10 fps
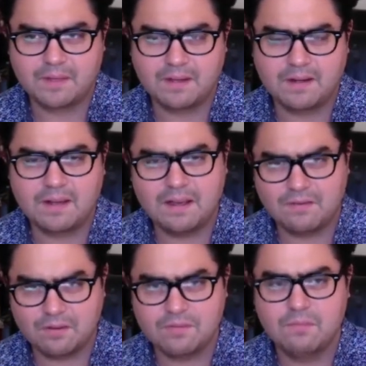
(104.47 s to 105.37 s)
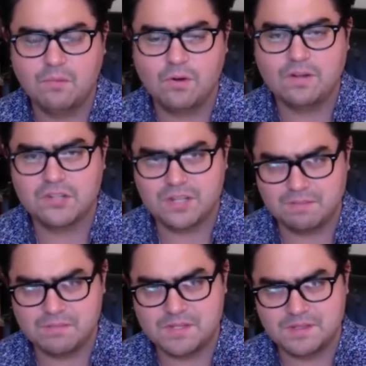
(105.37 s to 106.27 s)
uncover more
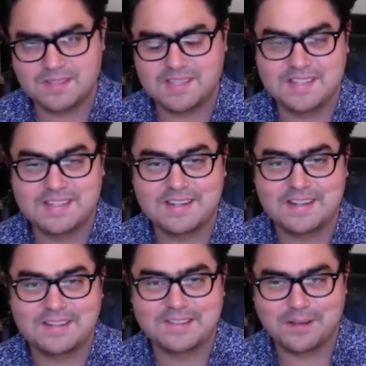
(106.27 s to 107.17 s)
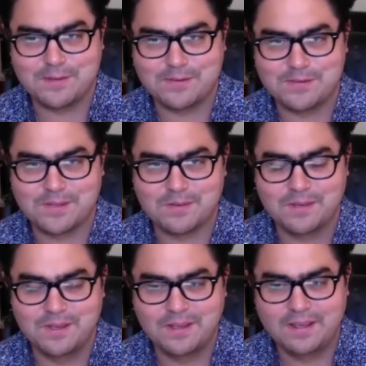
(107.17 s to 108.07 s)
gems that this city has to offer. So
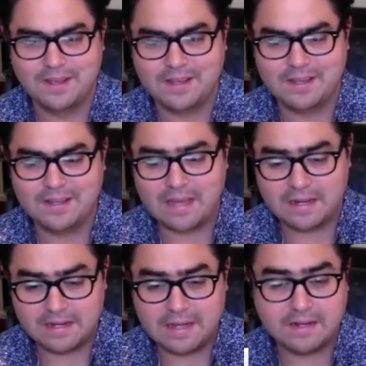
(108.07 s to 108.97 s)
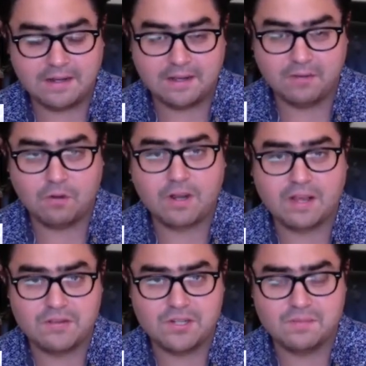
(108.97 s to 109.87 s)
not
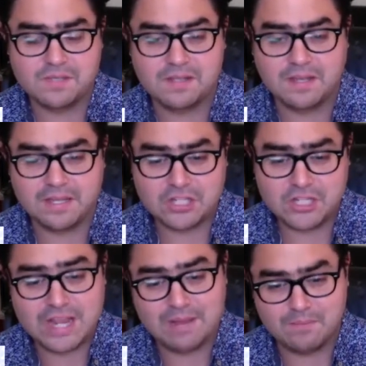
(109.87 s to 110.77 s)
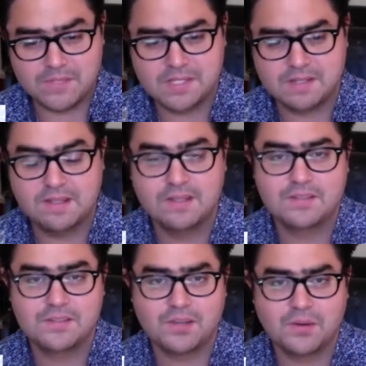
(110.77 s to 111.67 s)
workout gyms, gems.
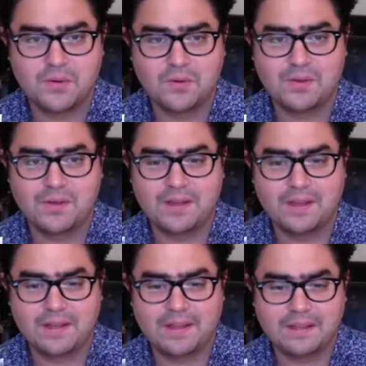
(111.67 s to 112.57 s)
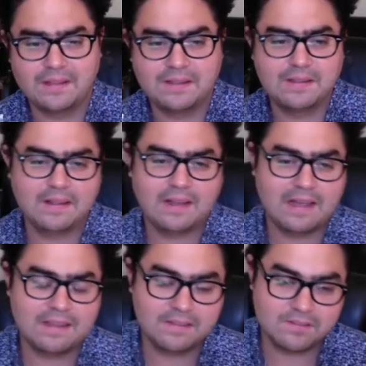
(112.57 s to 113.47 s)
So
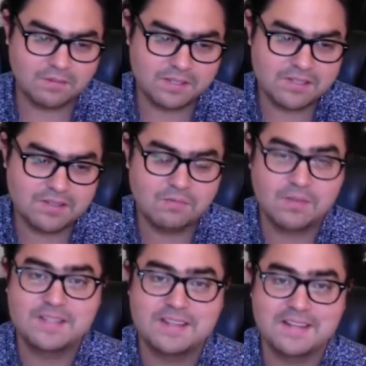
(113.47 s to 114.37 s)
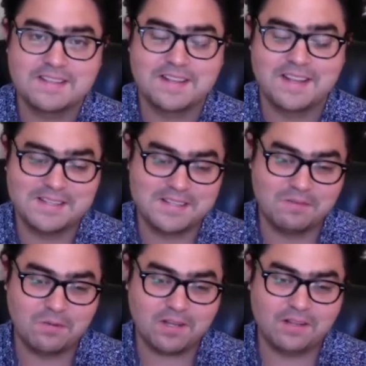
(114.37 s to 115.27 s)
so let's start with today's class,
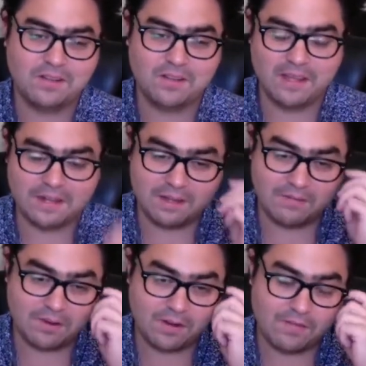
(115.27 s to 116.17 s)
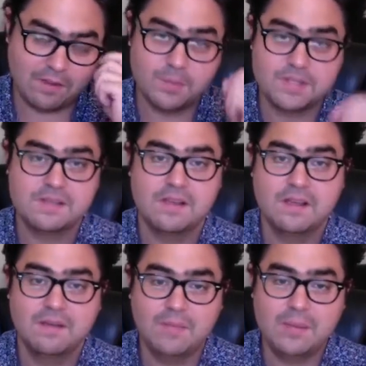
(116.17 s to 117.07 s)
and we're going to look at a very famous,
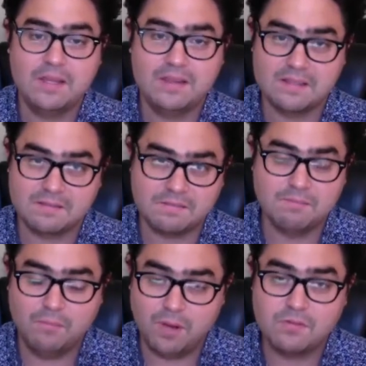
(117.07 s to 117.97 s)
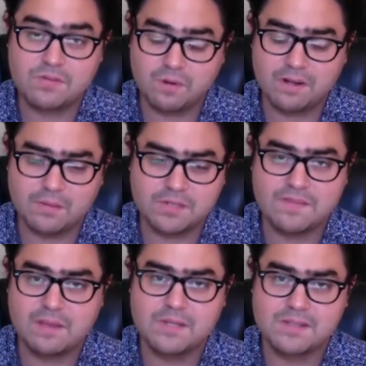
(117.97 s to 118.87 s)
maybe one of the most
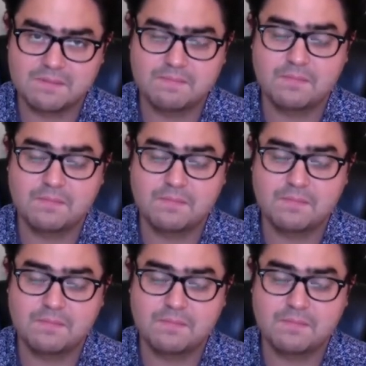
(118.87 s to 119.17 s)
famous